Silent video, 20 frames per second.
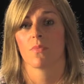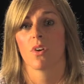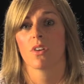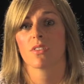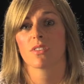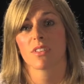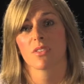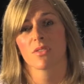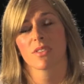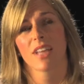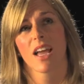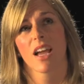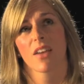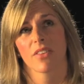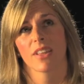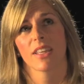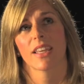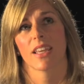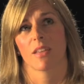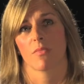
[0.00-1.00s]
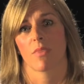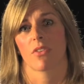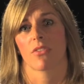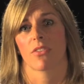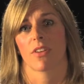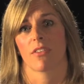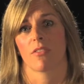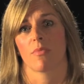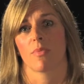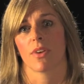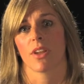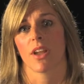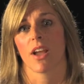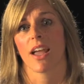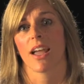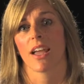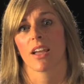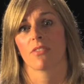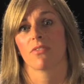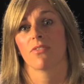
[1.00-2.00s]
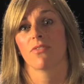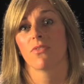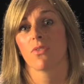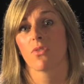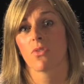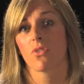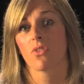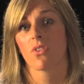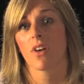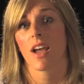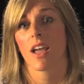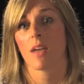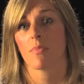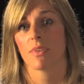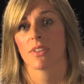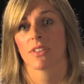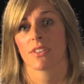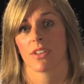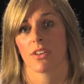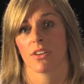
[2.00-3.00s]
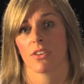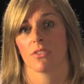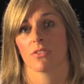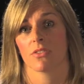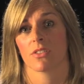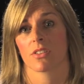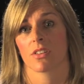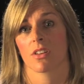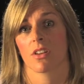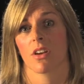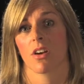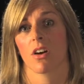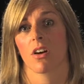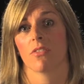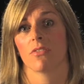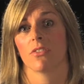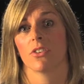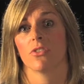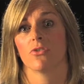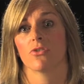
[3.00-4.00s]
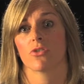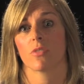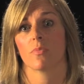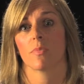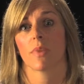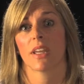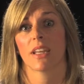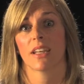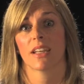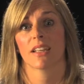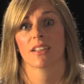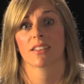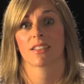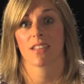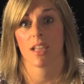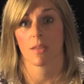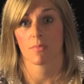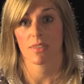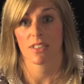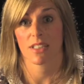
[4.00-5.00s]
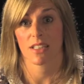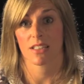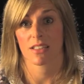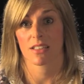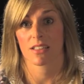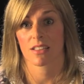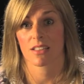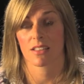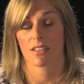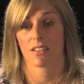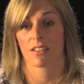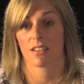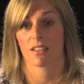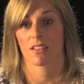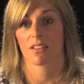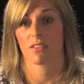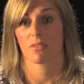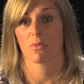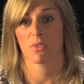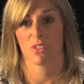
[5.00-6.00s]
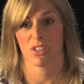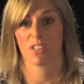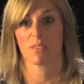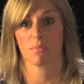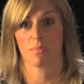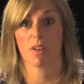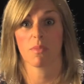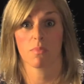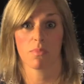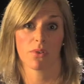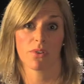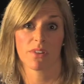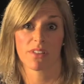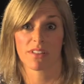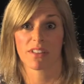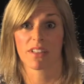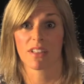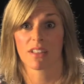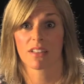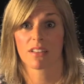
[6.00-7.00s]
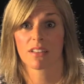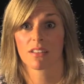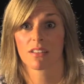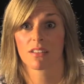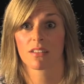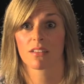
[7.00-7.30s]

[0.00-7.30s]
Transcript: Whilst I was having chemotherapy, I had 4 episodes of neutropenic sepsis, which is blood poisoning.